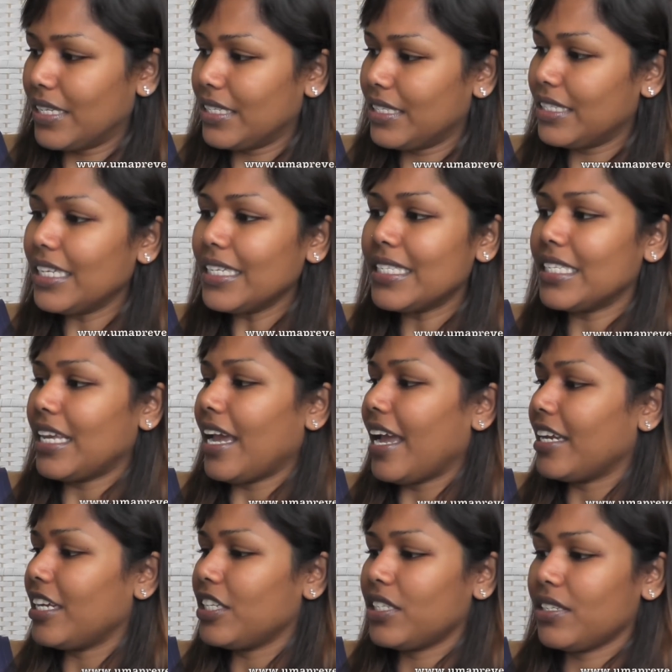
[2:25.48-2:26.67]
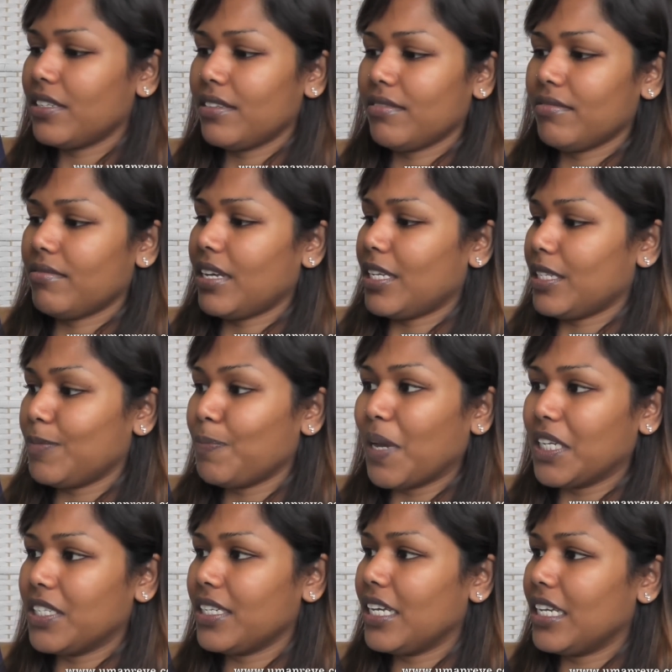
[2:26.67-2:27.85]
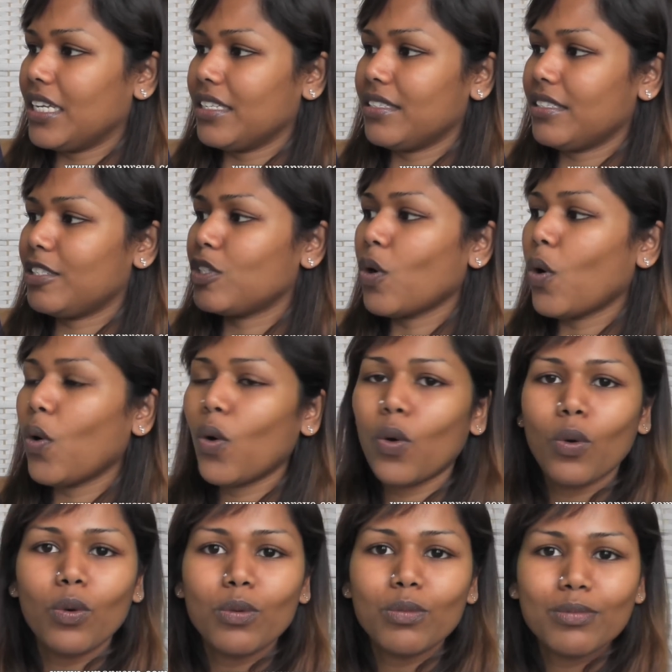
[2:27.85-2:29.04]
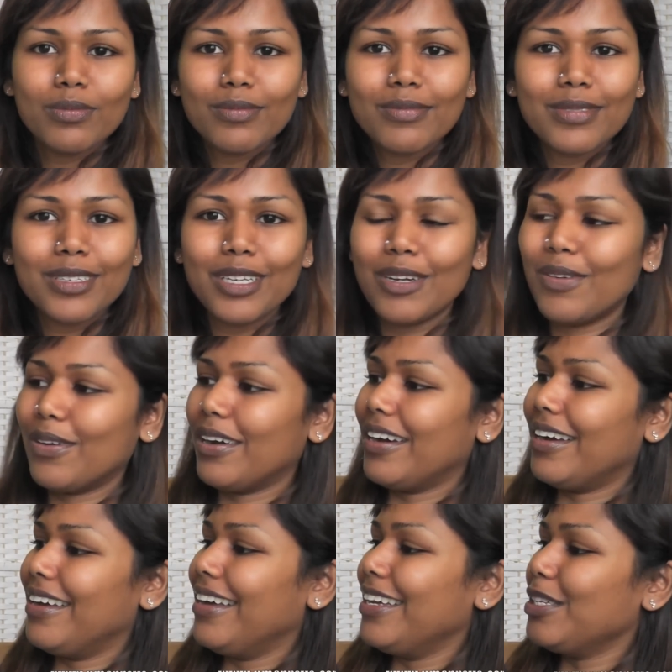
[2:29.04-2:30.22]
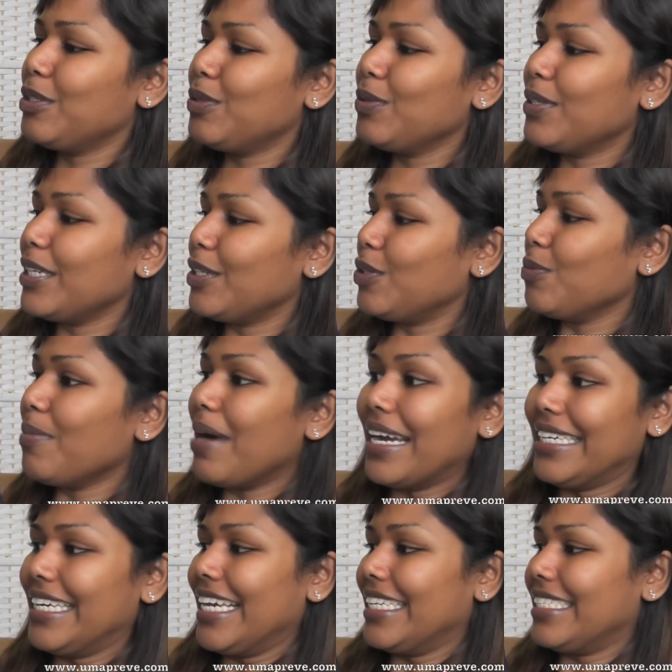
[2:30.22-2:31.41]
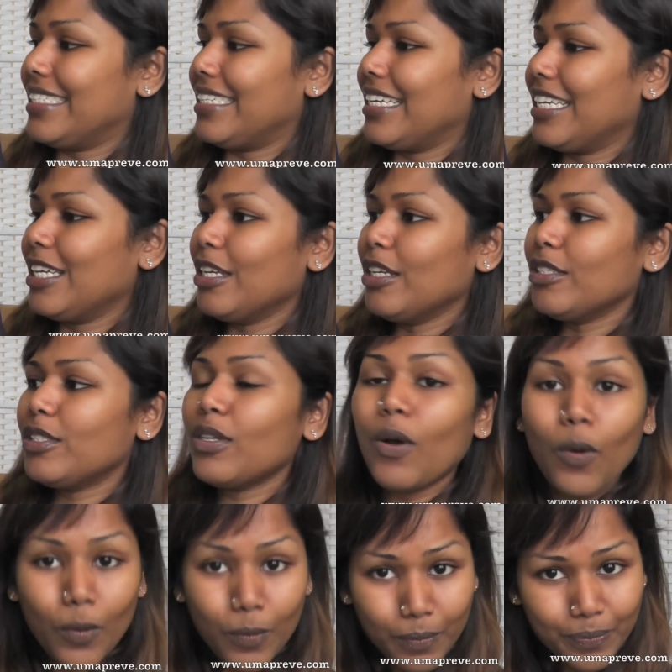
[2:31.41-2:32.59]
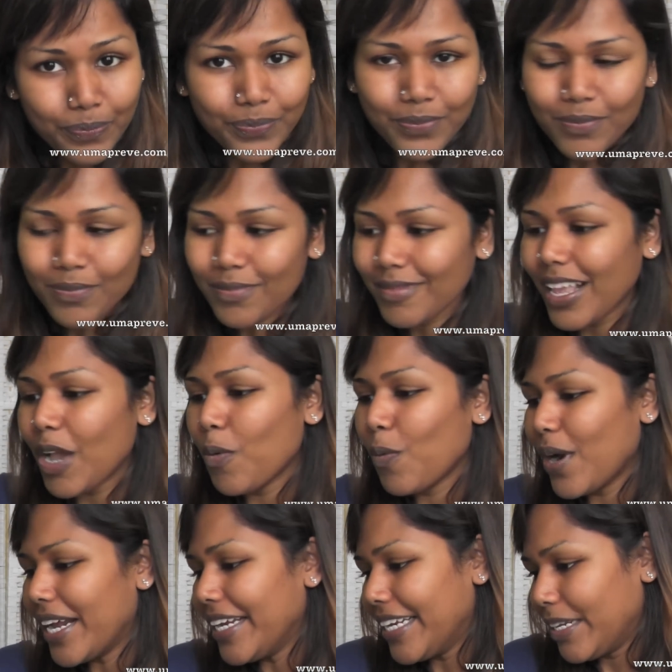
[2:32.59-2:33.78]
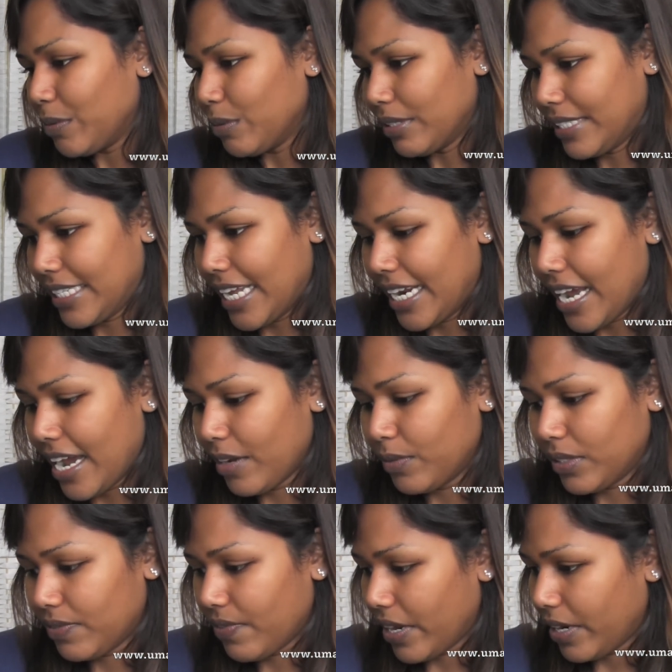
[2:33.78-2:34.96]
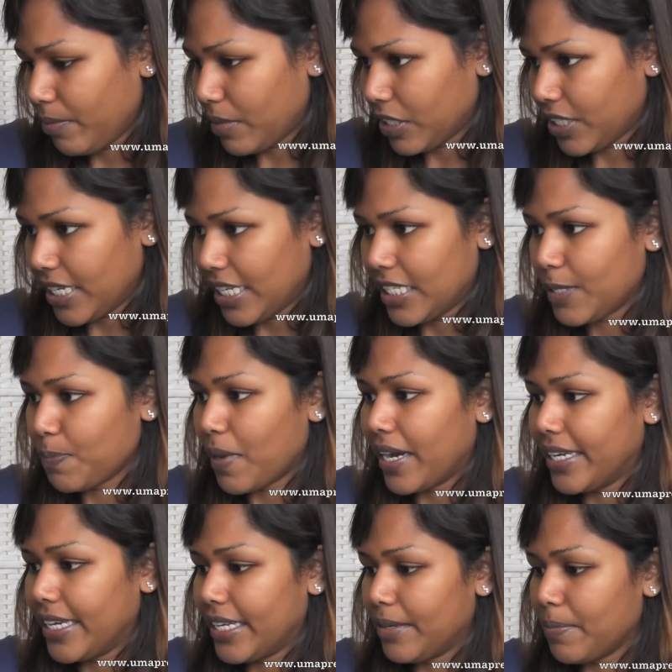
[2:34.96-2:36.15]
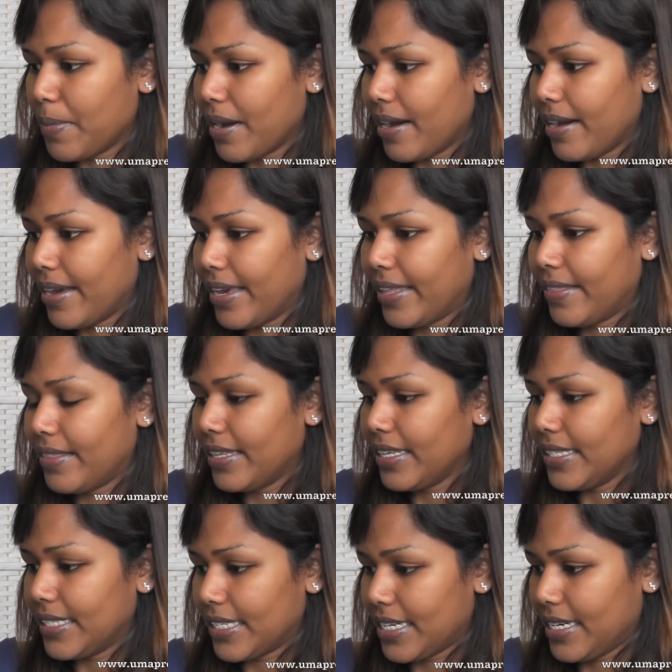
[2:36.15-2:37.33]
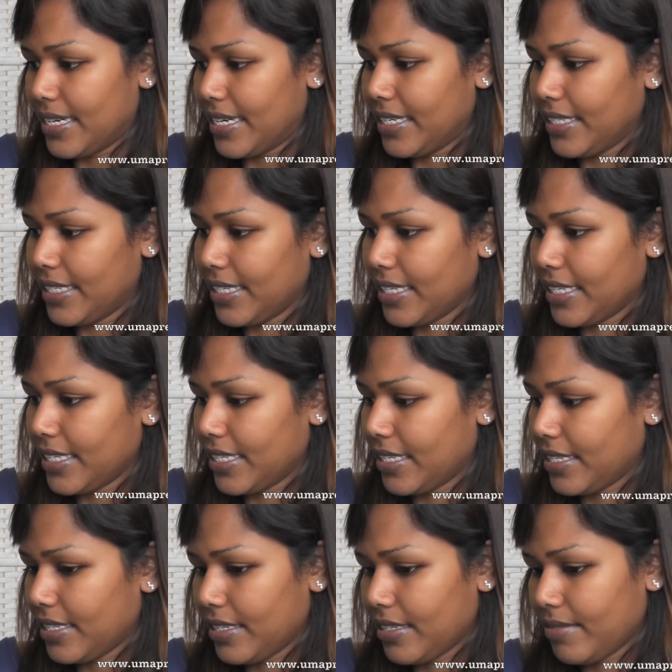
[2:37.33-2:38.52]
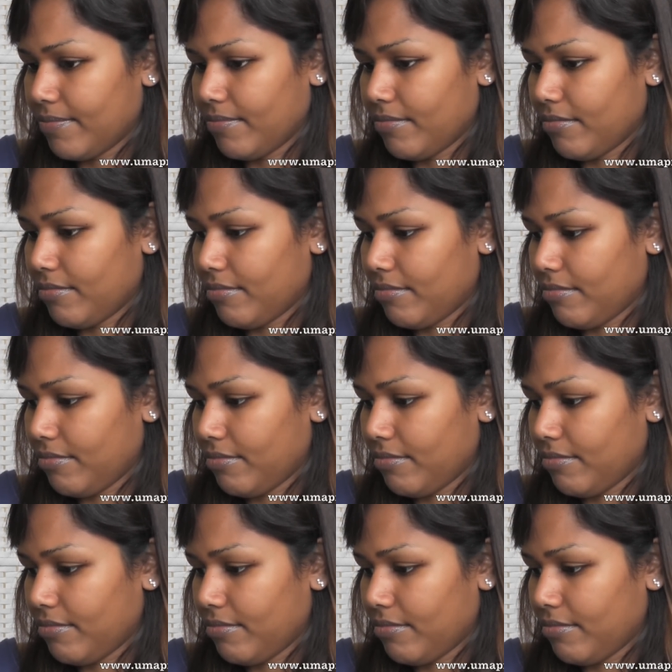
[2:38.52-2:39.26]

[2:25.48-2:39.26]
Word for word: this this edition especially is so you know suited to my taste. So what I did was that I was very much inspired by this skirt. Mm